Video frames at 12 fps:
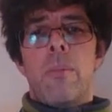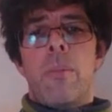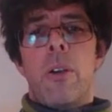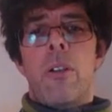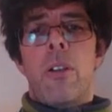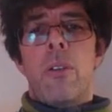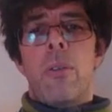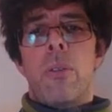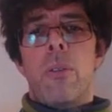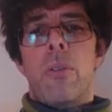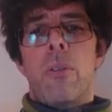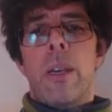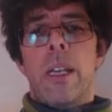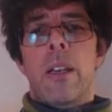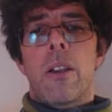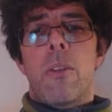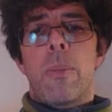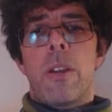borrow or make a
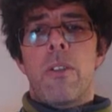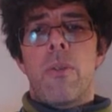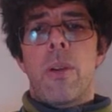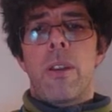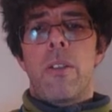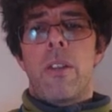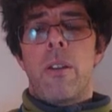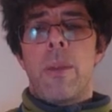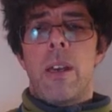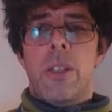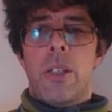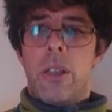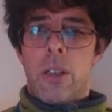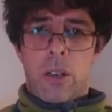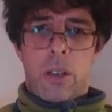copy of one of the master